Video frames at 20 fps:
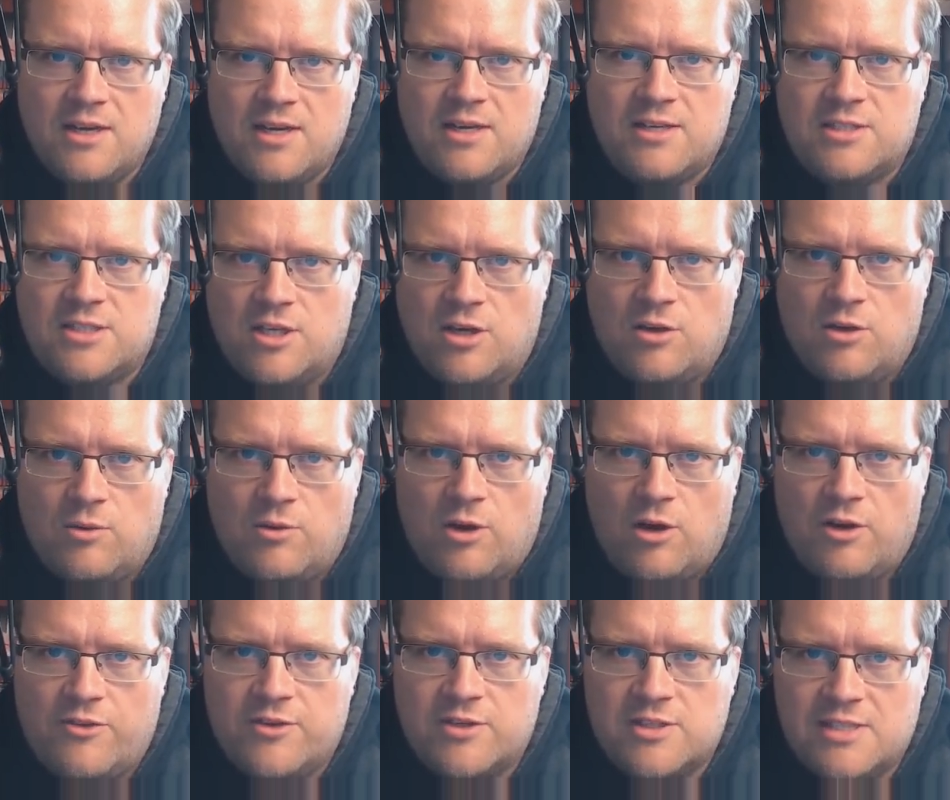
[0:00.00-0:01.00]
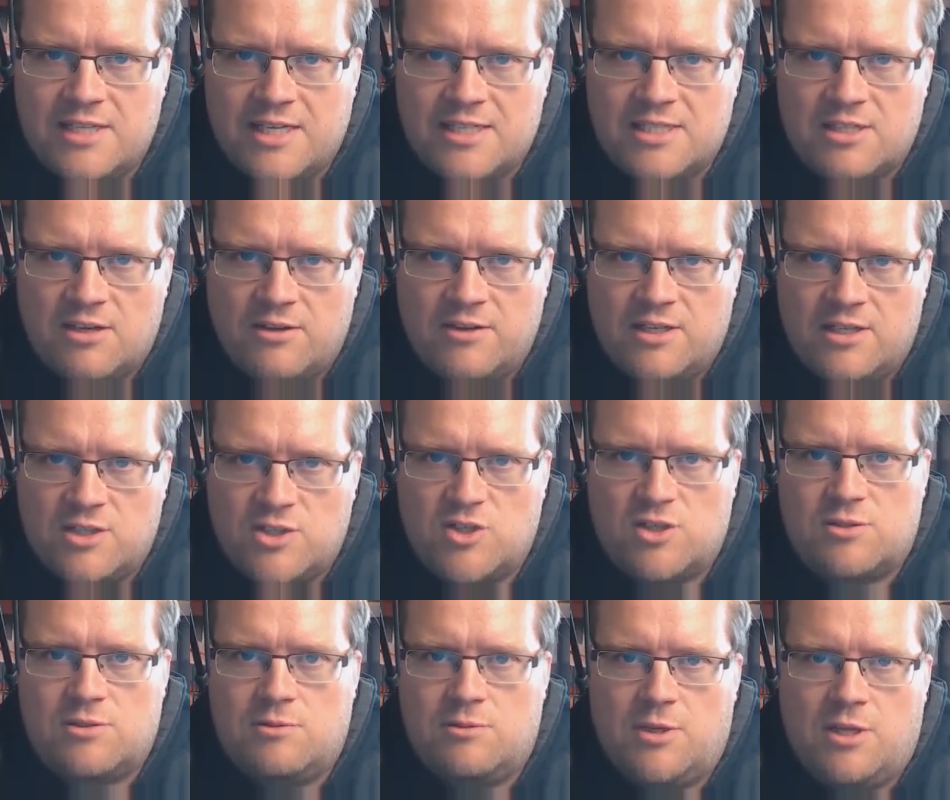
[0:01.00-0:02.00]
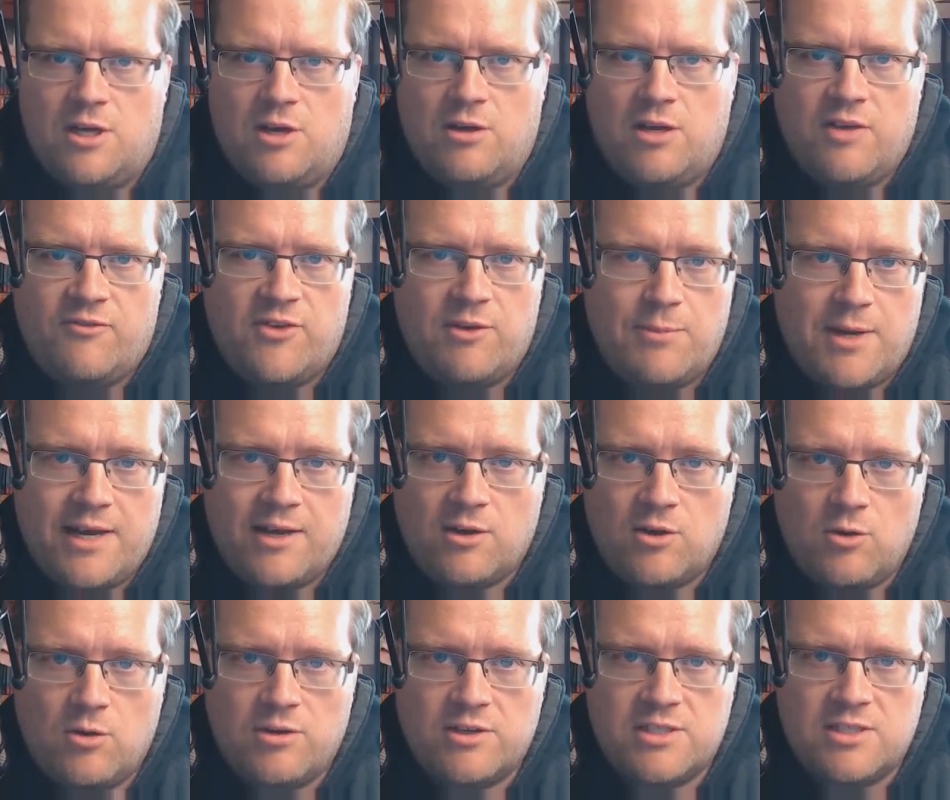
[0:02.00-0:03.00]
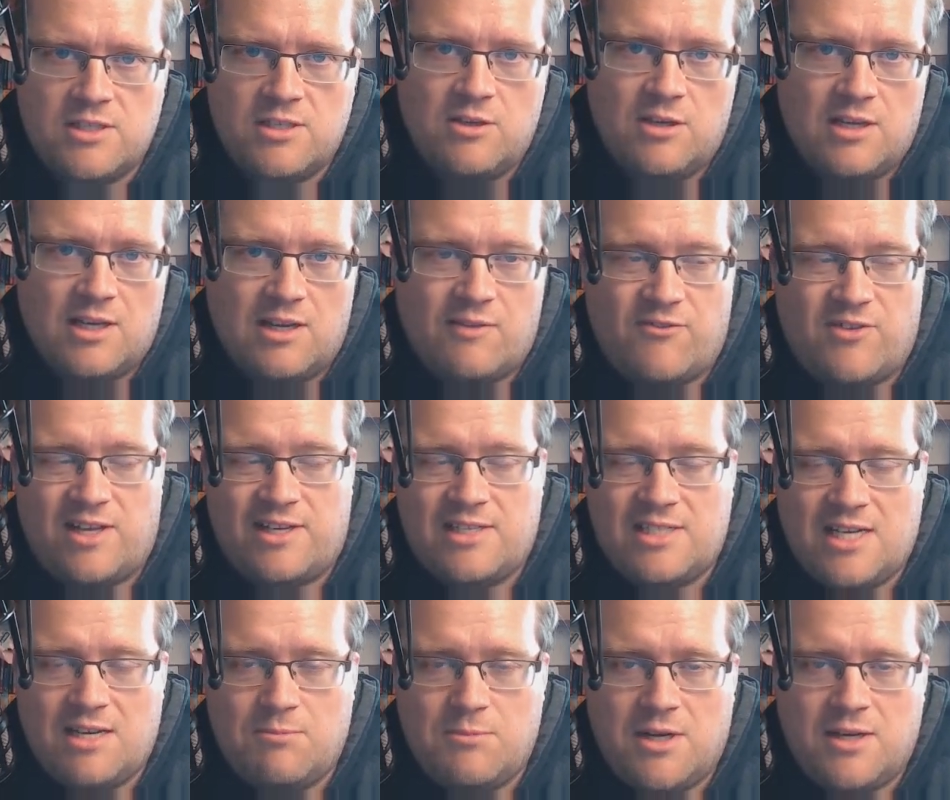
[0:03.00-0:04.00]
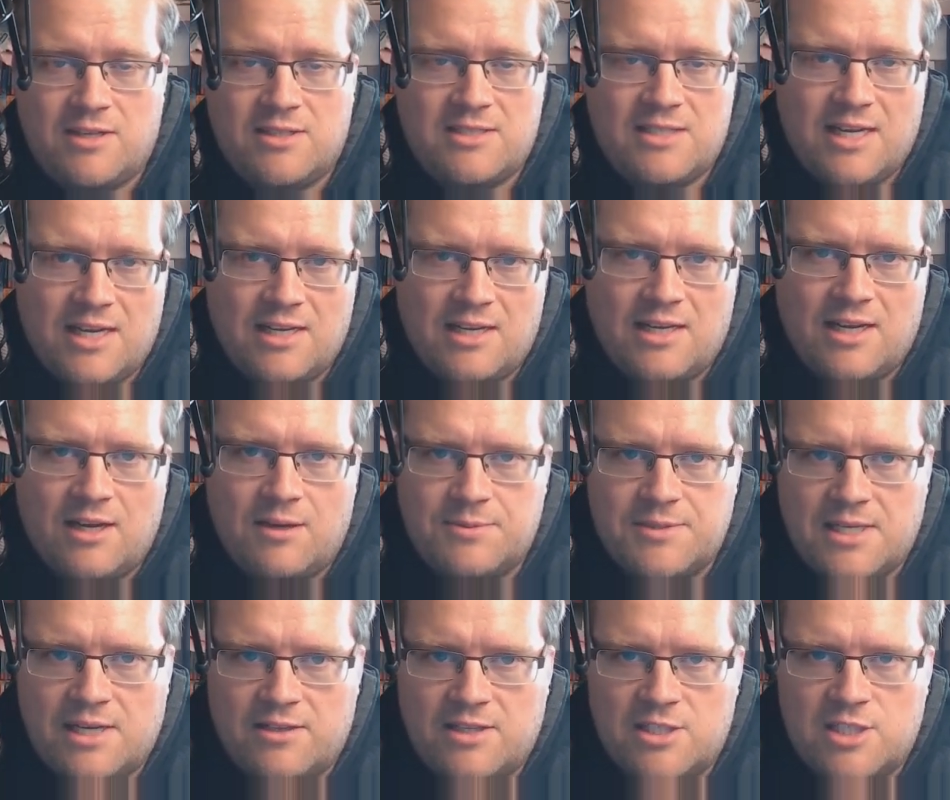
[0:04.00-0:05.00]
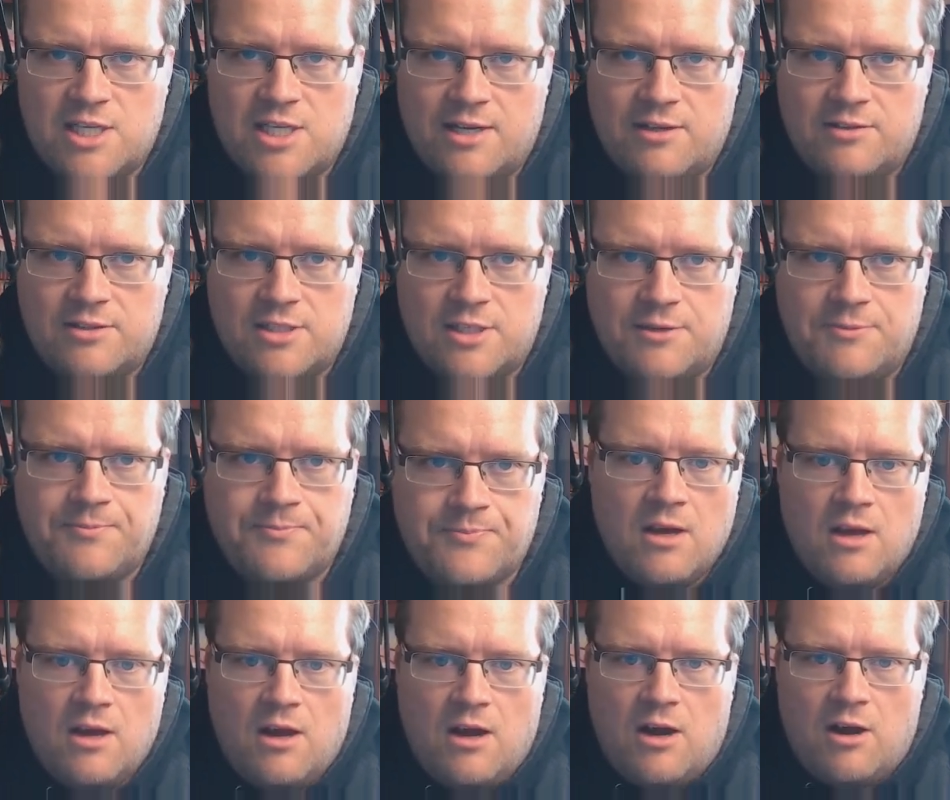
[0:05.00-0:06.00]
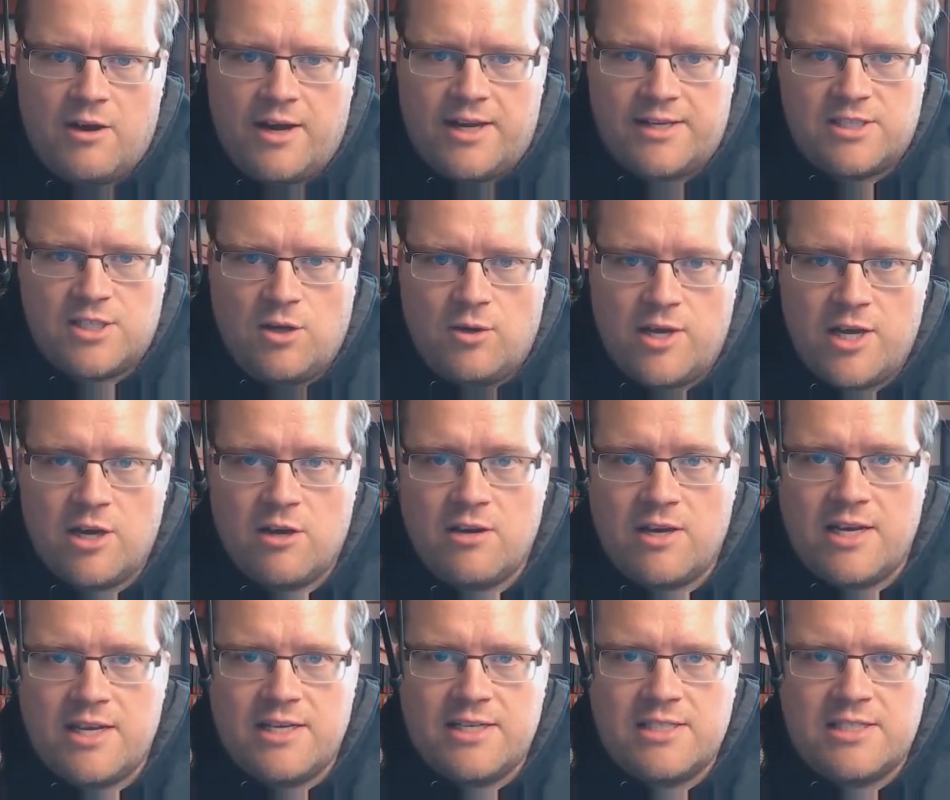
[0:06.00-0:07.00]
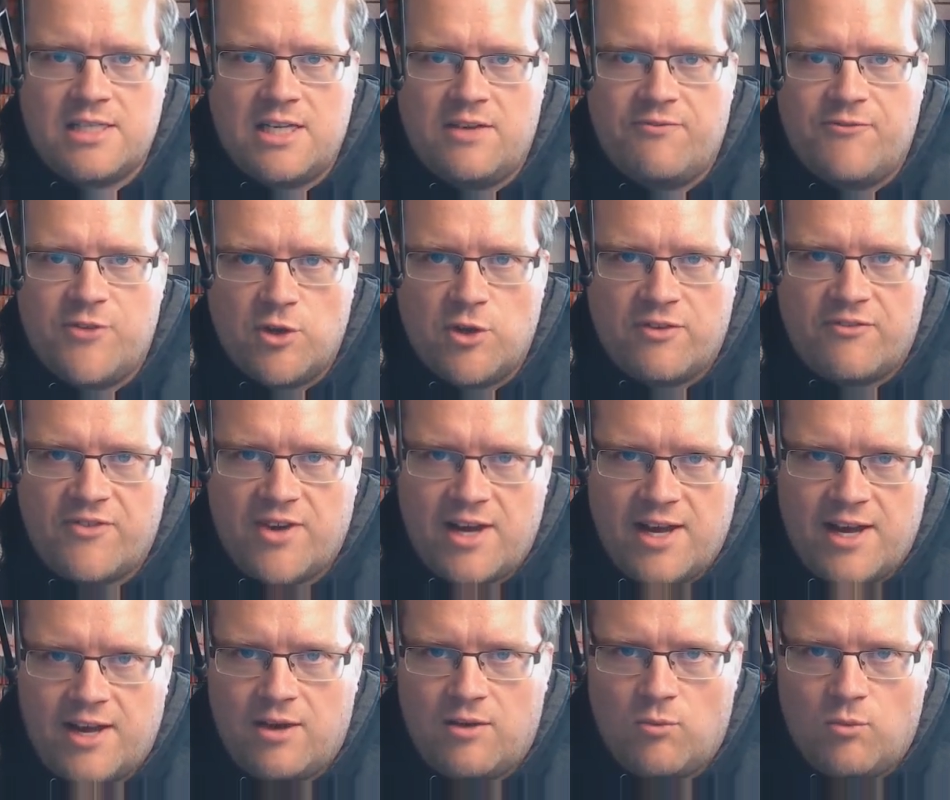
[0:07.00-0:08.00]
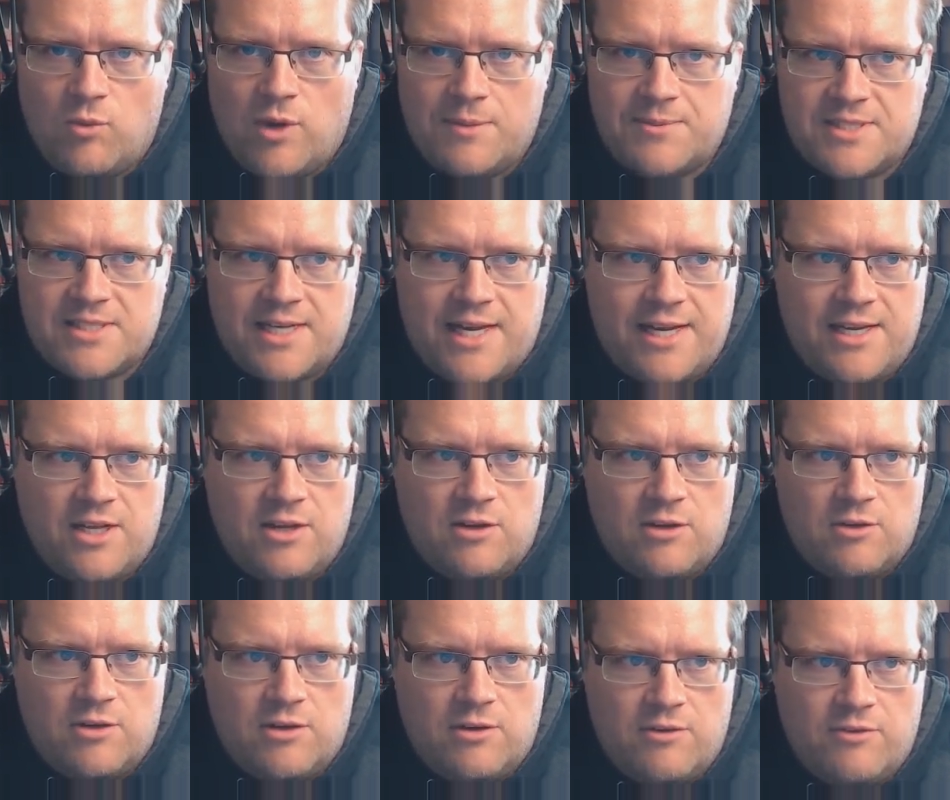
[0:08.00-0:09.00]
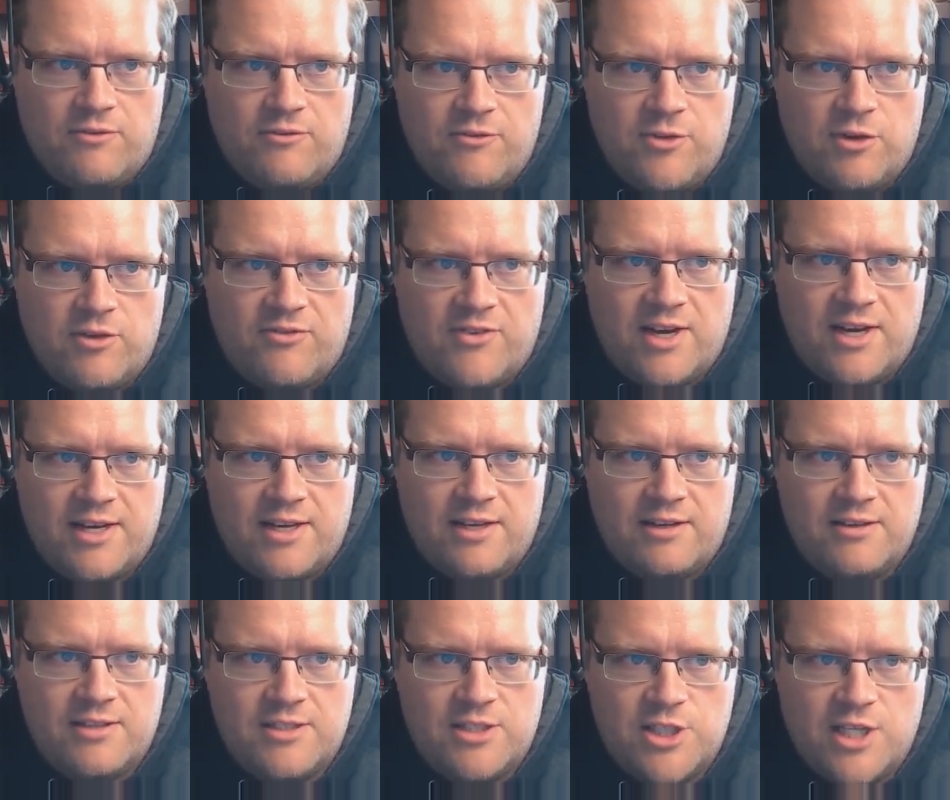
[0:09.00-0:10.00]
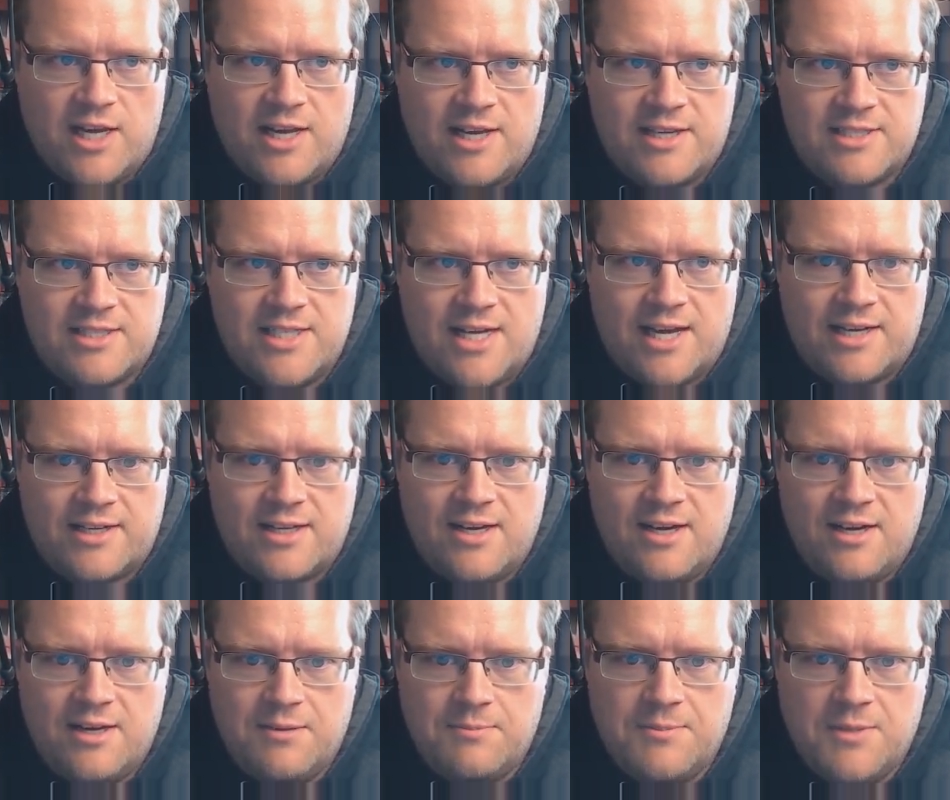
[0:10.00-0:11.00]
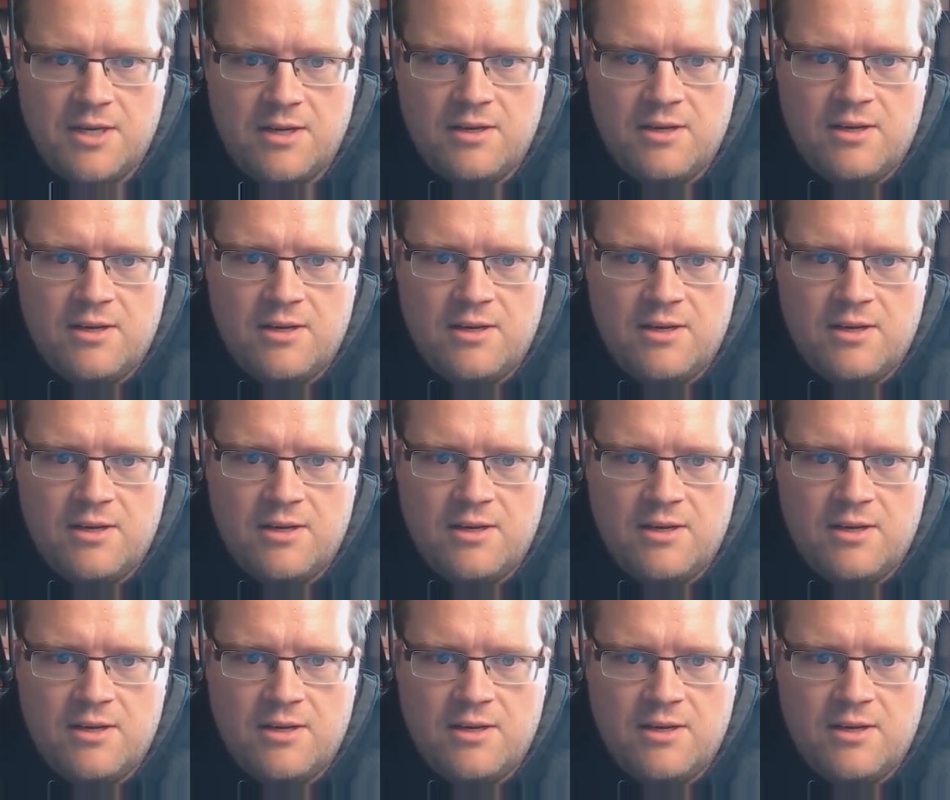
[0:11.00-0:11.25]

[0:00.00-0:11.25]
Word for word: So all those links are in the description below. And if you buy a course, you can get it for like 10 bucks, and it helps out the channel too. All right, so here is the Vuetify website. You can go to VuetifyJS.com.